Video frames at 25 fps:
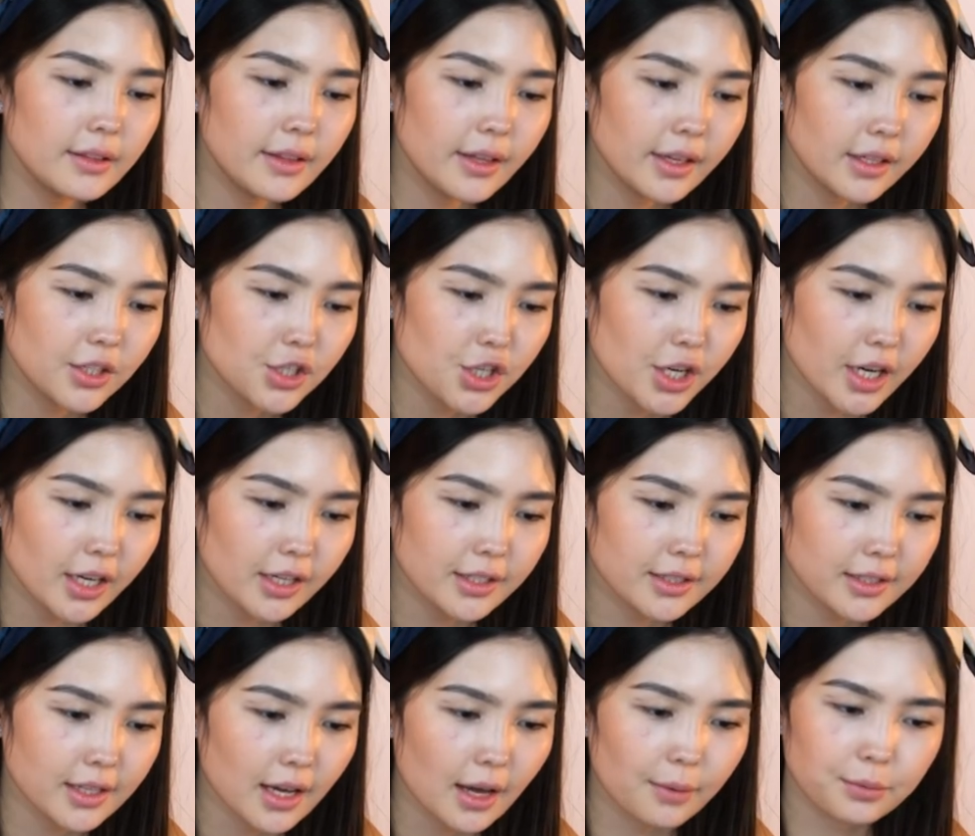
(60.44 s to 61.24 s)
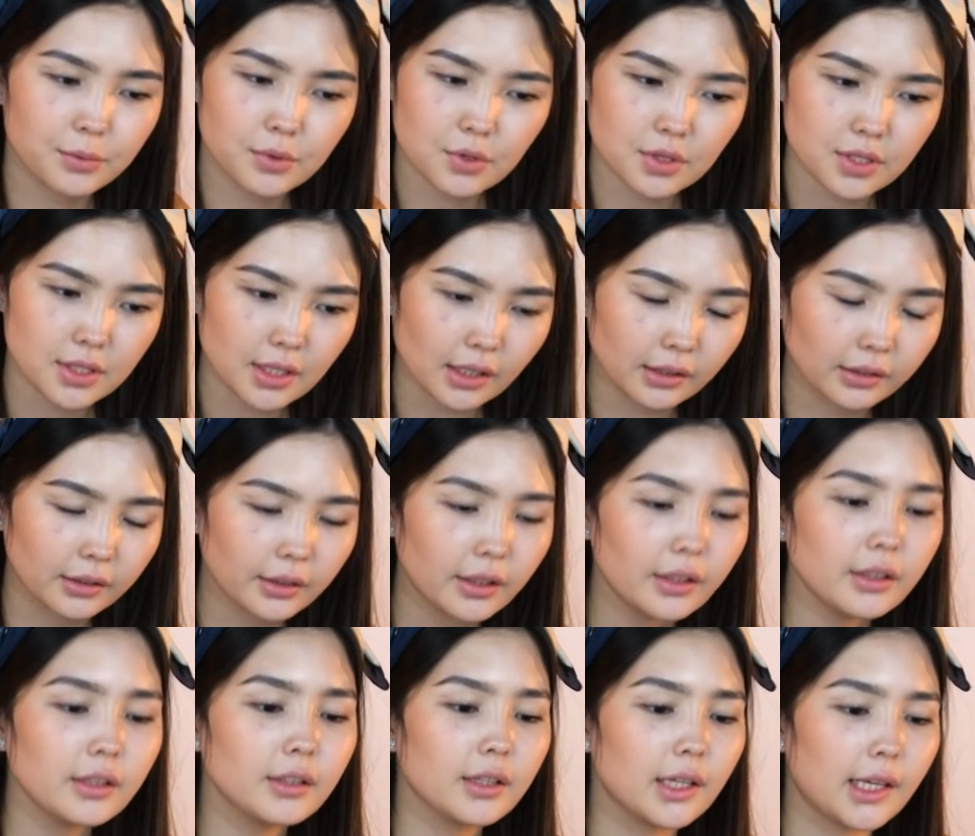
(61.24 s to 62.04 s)
the chart type to
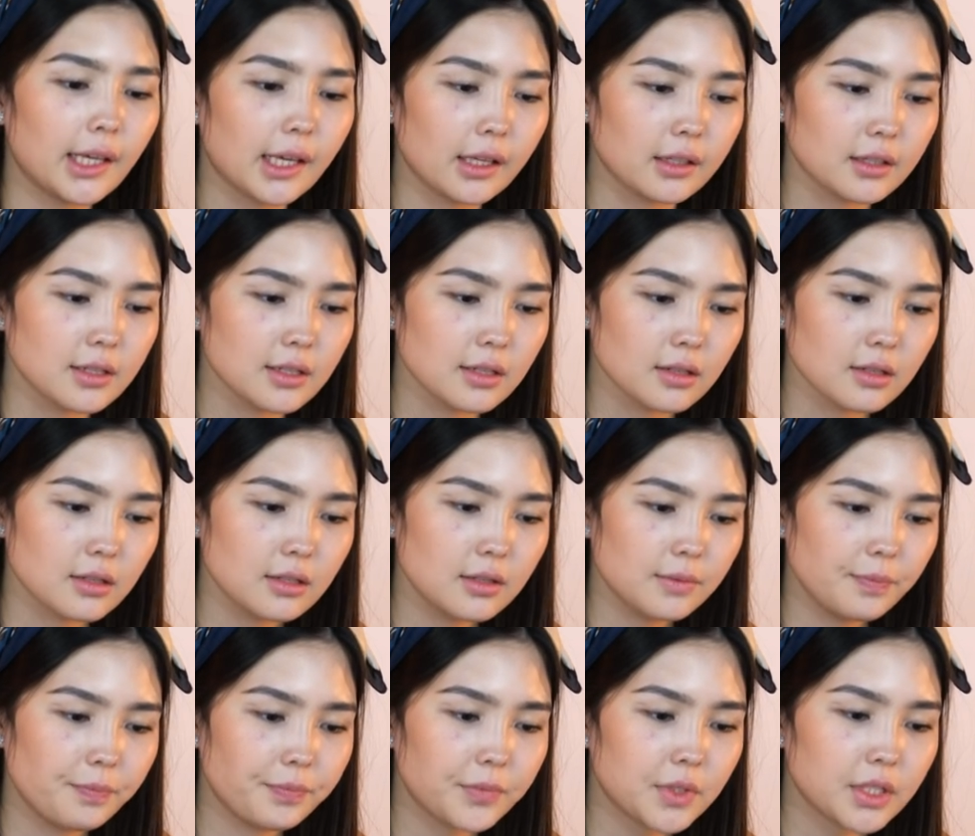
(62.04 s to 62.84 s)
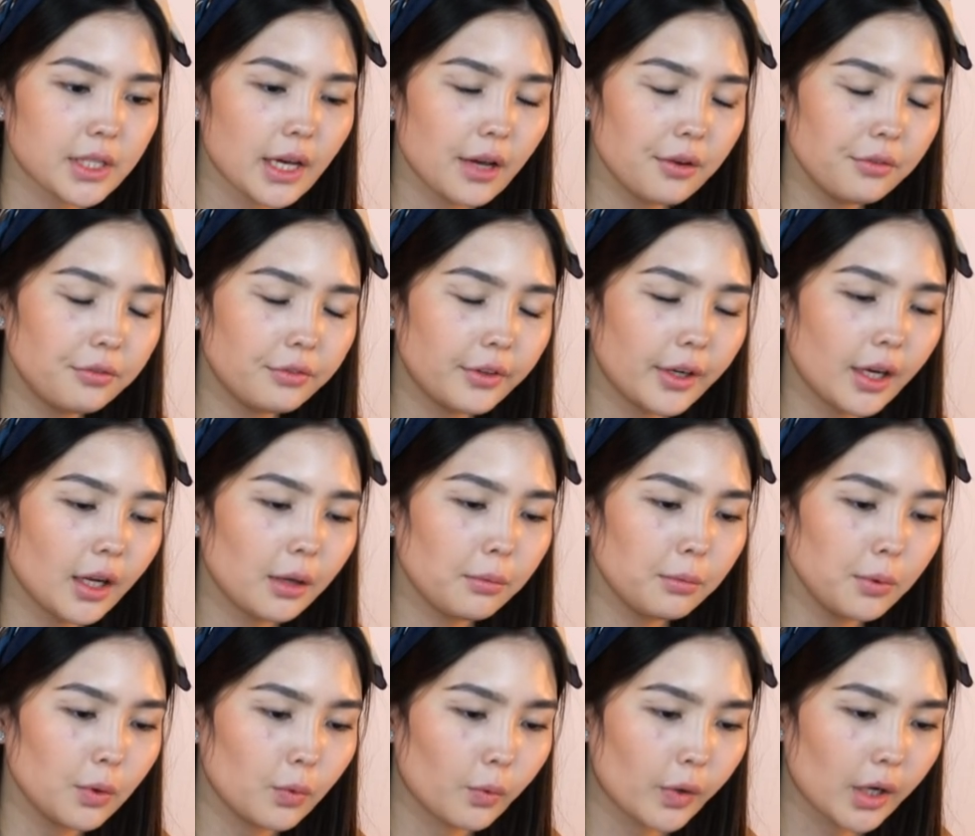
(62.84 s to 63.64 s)
standard candles. Time
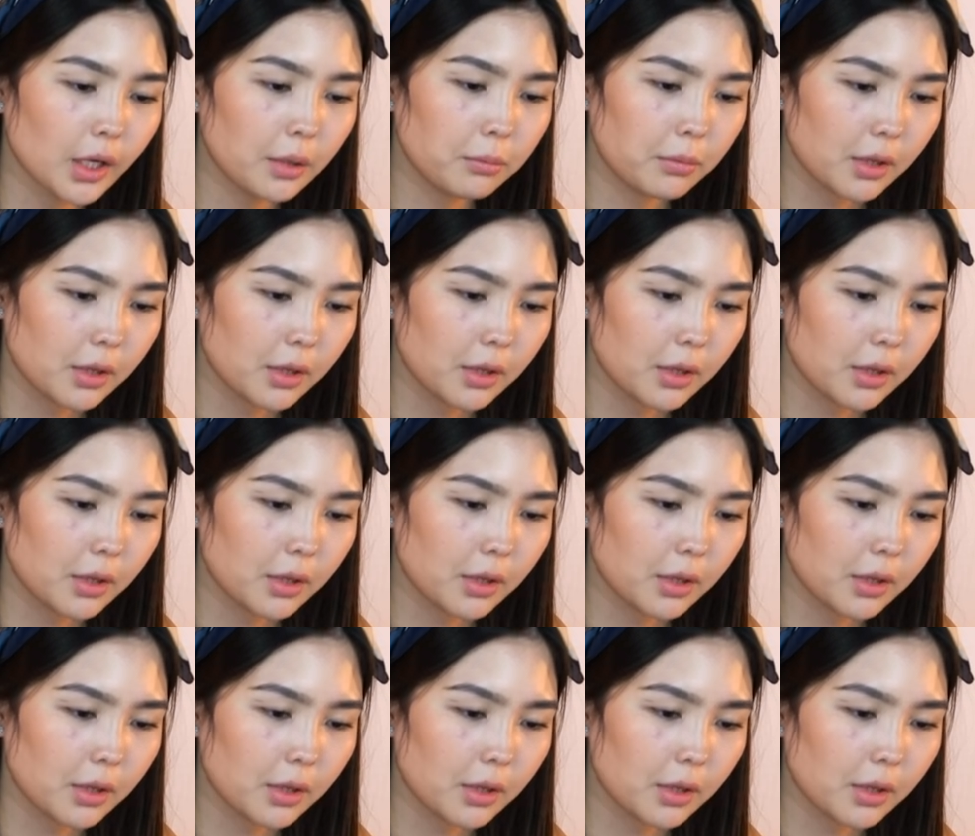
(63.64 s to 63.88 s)
frame 1